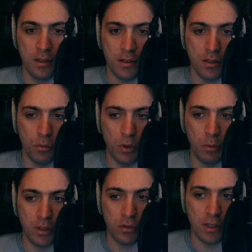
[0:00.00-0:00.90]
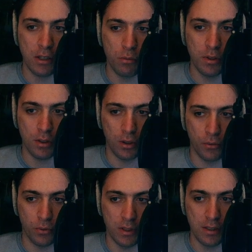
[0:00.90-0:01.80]
So we want to get rid
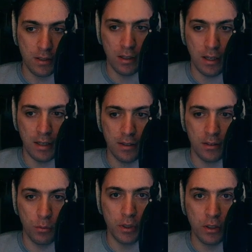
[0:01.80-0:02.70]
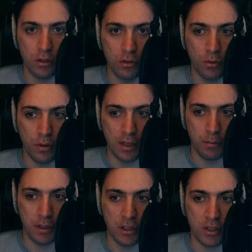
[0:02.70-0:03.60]
of this, and we could do
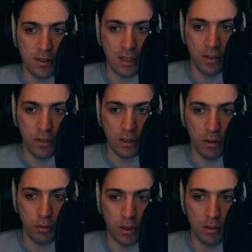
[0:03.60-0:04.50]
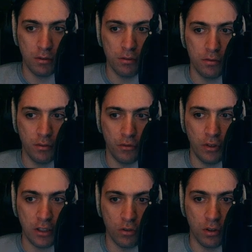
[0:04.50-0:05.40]
that by just having our own
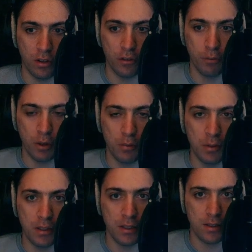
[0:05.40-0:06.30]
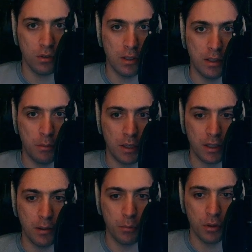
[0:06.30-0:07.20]
vector of parameters in the
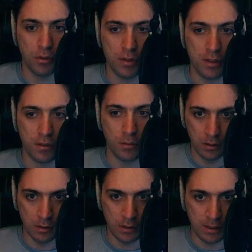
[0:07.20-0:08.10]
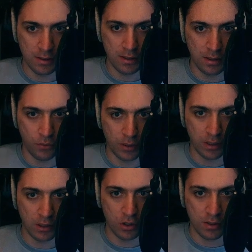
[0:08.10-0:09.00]
plugin processor. Let's see if I
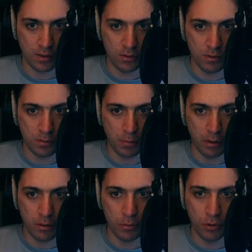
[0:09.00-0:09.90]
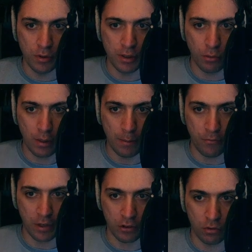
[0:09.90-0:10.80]
can just use param unique wrap
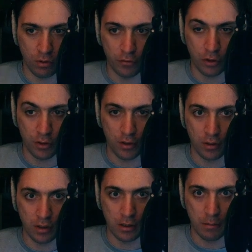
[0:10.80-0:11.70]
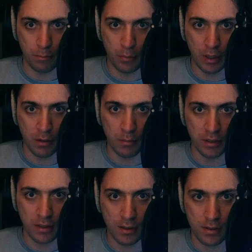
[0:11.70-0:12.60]
vector for the
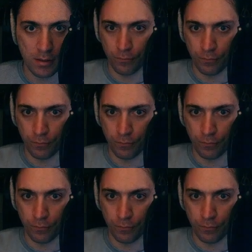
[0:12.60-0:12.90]
parameters.